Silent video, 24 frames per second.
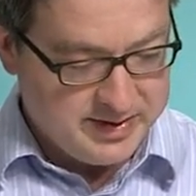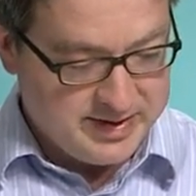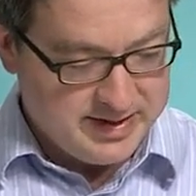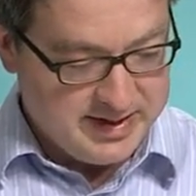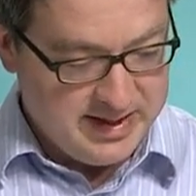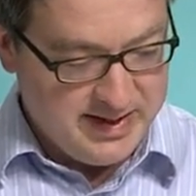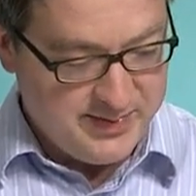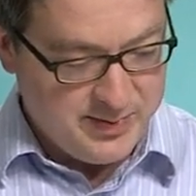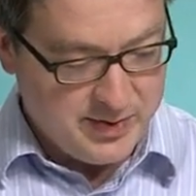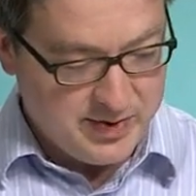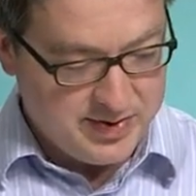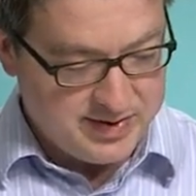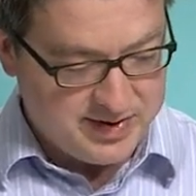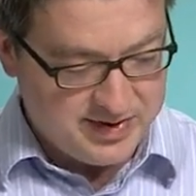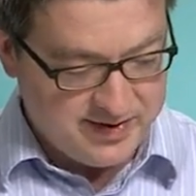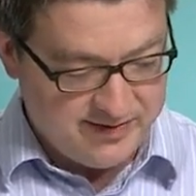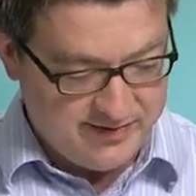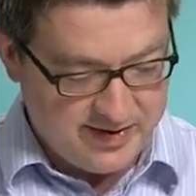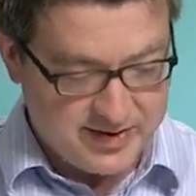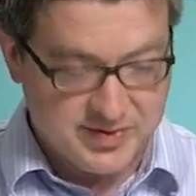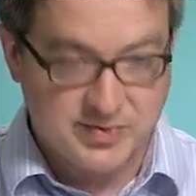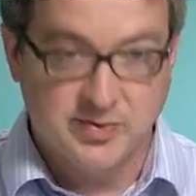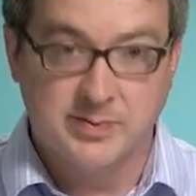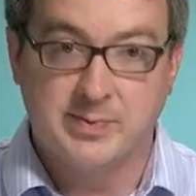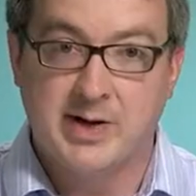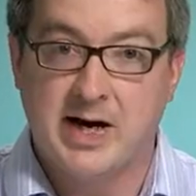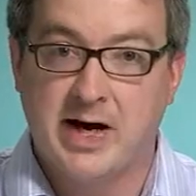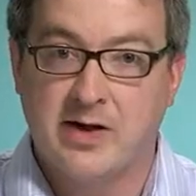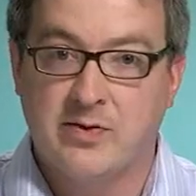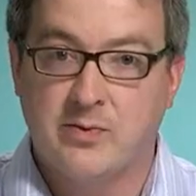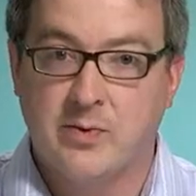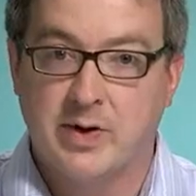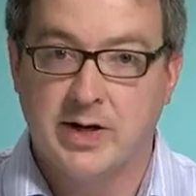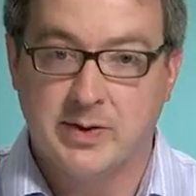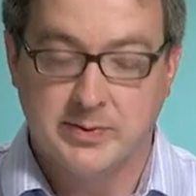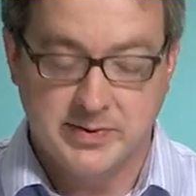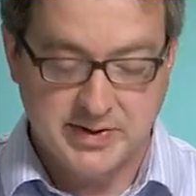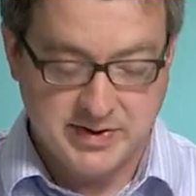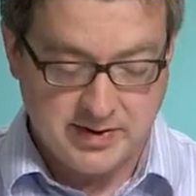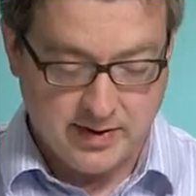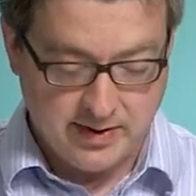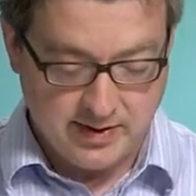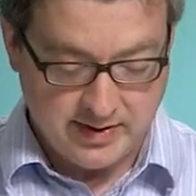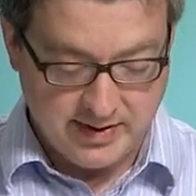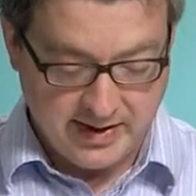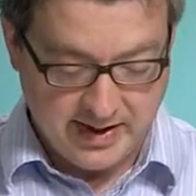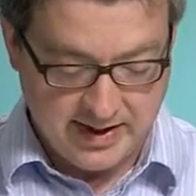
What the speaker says: deeper into the ventral pathway and we start